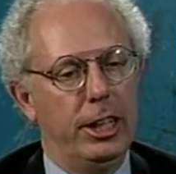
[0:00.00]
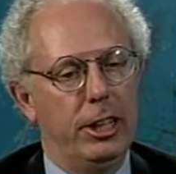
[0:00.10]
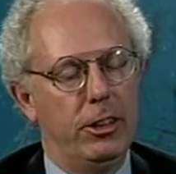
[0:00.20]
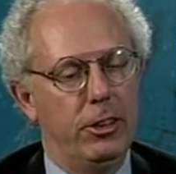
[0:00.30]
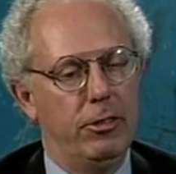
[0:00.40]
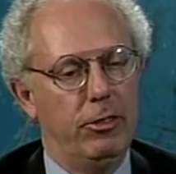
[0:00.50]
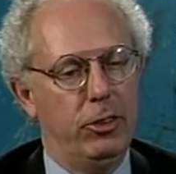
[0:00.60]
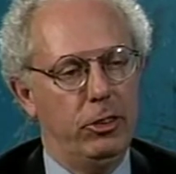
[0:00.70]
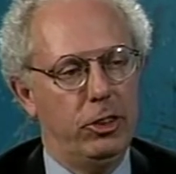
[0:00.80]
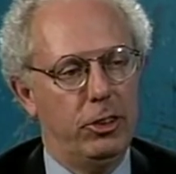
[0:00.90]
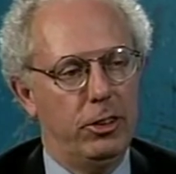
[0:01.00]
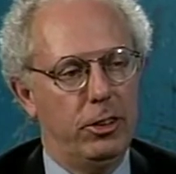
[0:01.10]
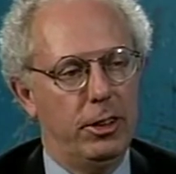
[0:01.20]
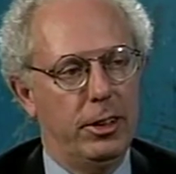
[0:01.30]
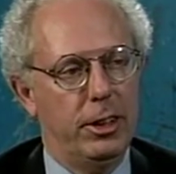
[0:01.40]
into the future
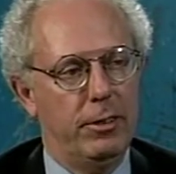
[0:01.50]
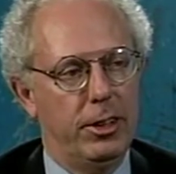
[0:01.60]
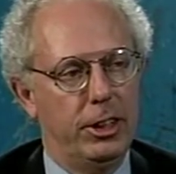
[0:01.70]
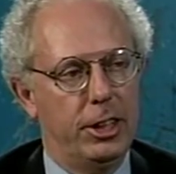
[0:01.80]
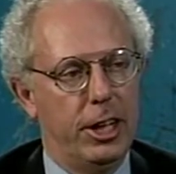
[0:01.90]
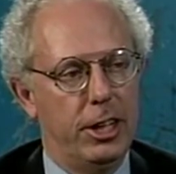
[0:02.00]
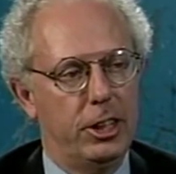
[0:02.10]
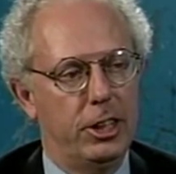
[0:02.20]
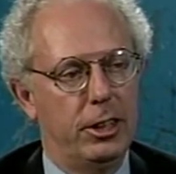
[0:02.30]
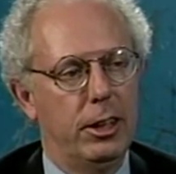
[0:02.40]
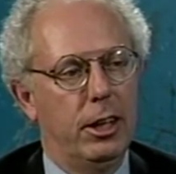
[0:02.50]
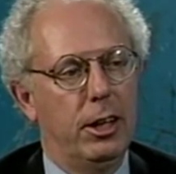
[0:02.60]
uh, of education,